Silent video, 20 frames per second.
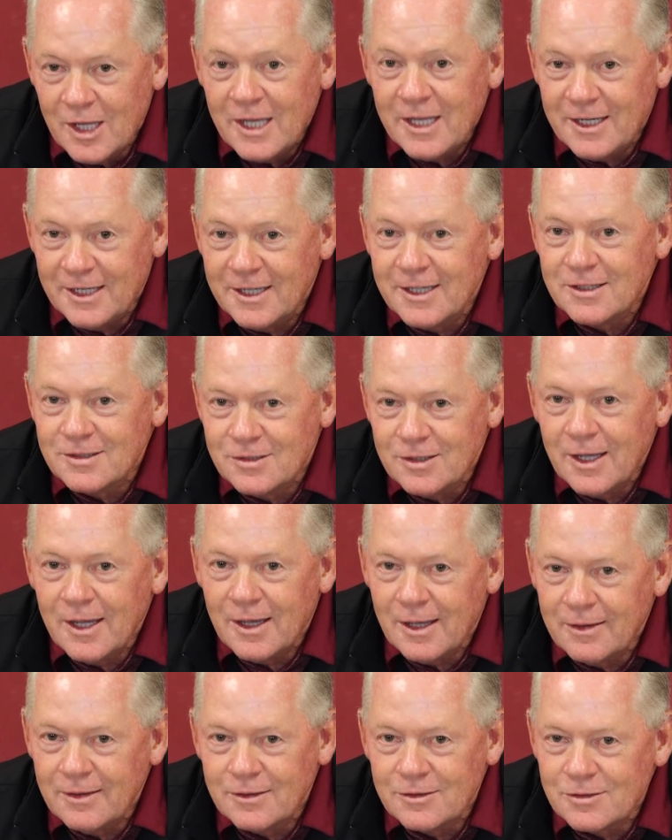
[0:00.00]
It is,
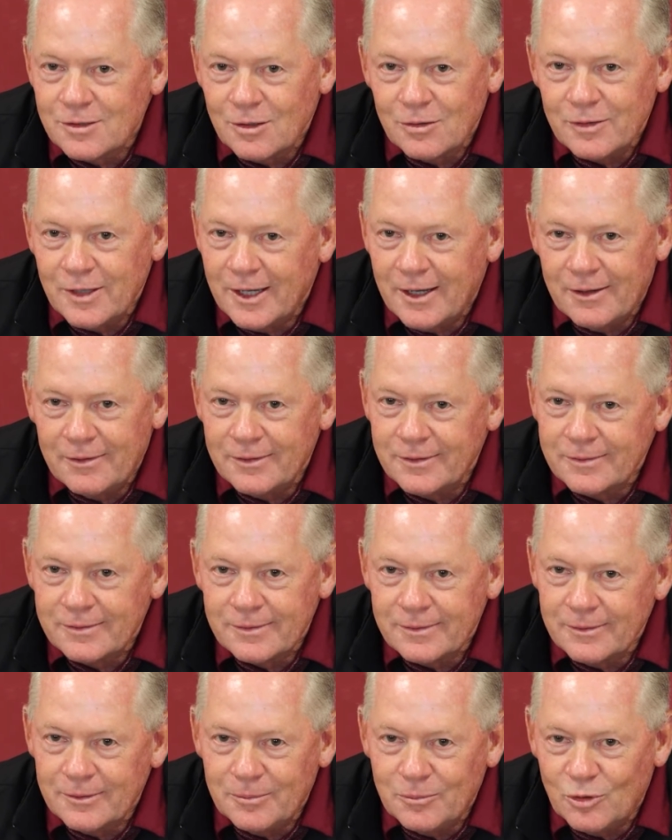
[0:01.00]
yeah, there's no doubt.
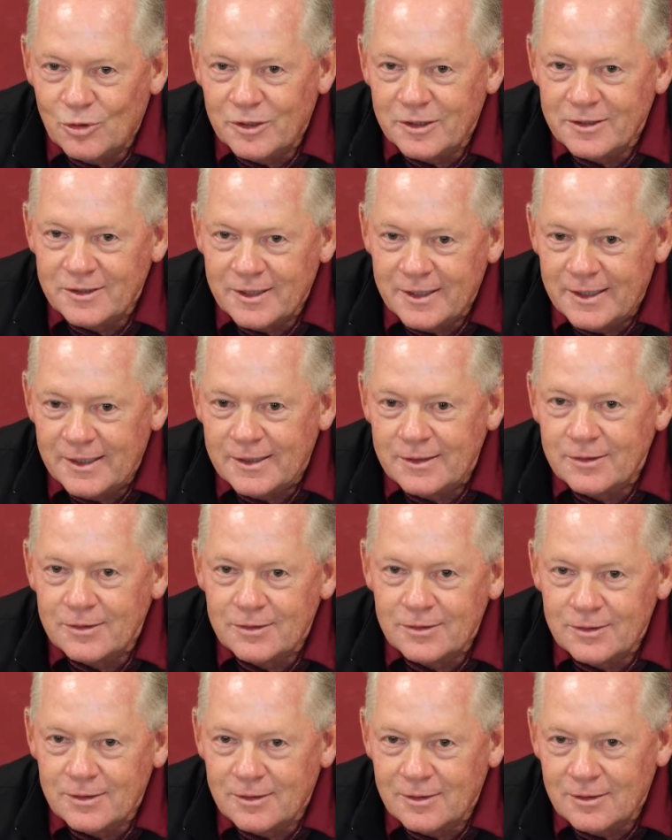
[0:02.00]
It's a little more
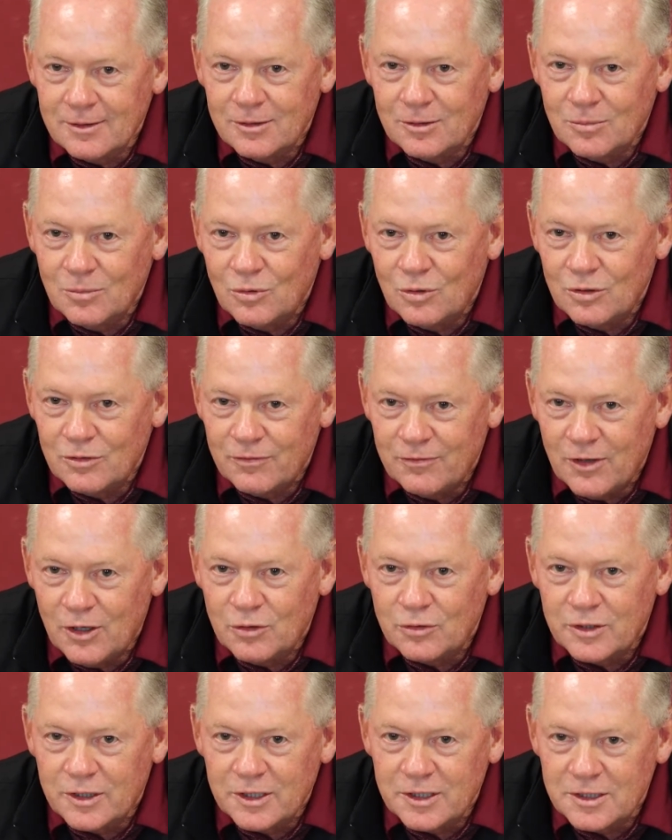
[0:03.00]
intense and a little more
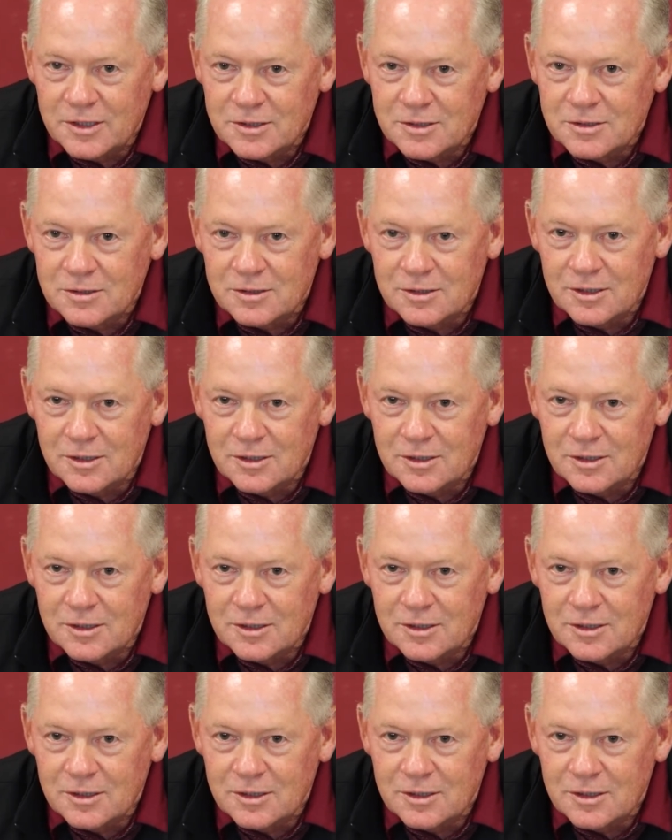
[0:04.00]
focused.